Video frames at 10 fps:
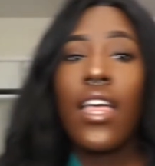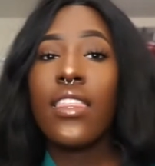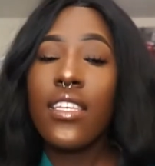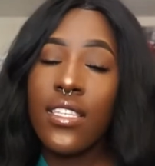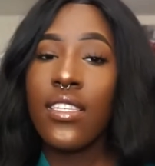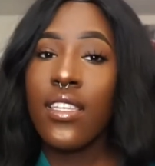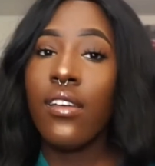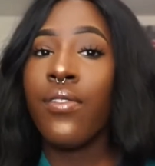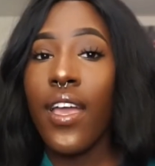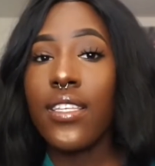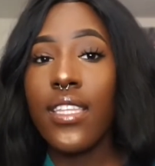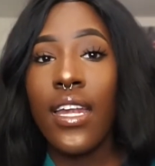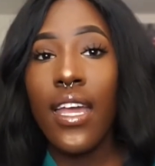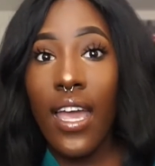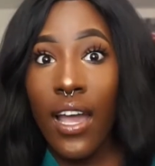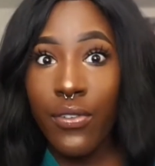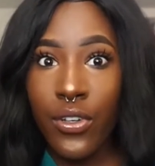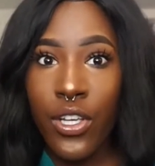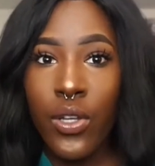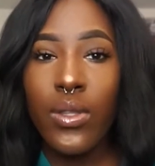This is the advice that I have for
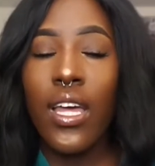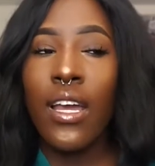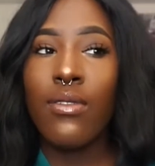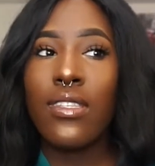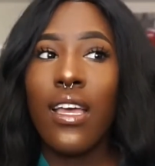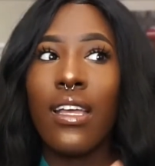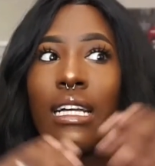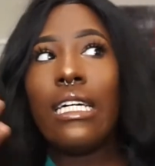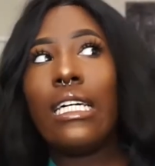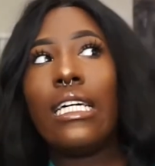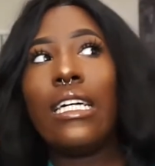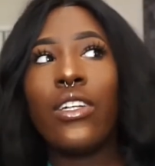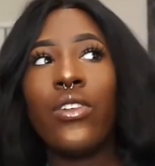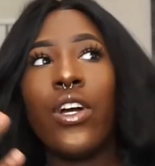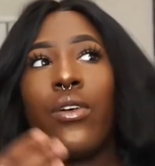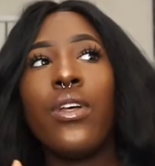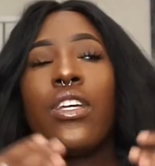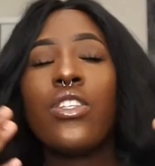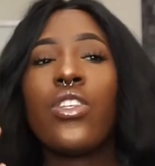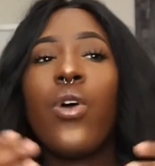you that I was like, I don't know.
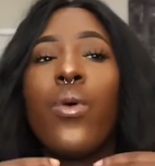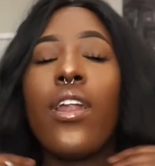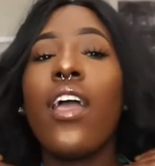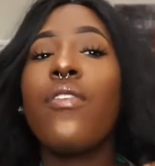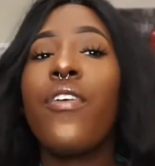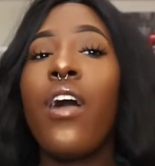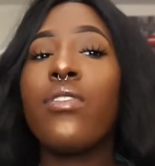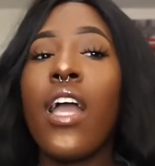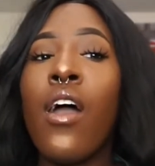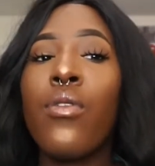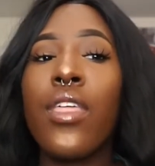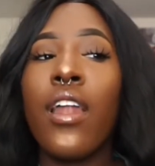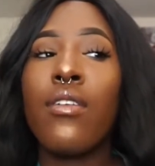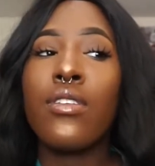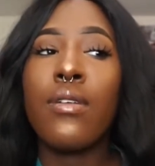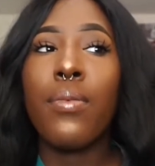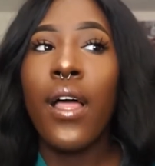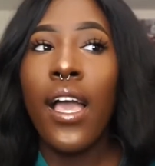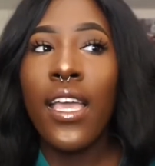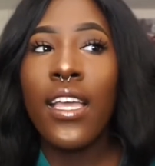So when I found out that I was
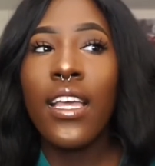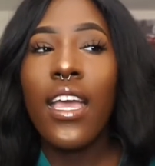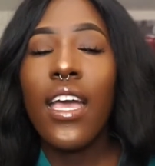applying,